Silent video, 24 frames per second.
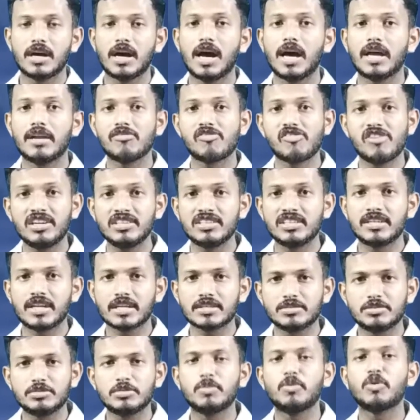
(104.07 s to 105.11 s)
and read the
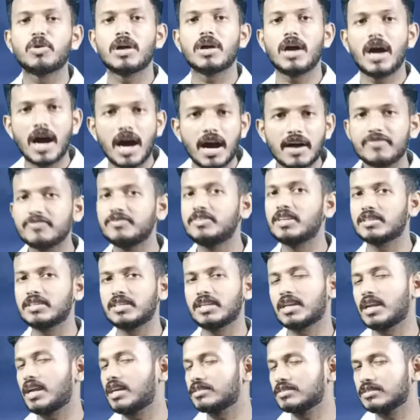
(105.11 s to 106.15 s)
textbook after the
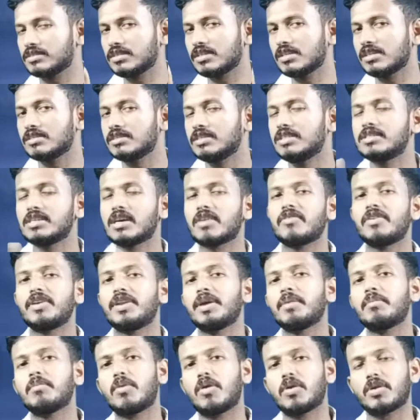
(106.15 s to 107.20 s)
class. These are
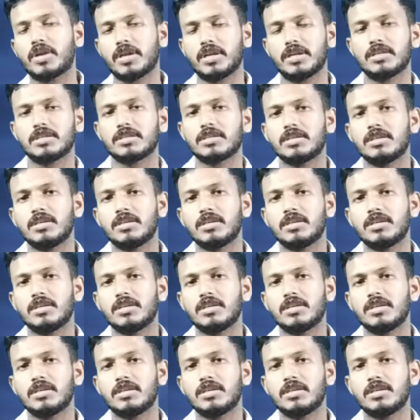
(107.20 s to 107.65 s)
very important.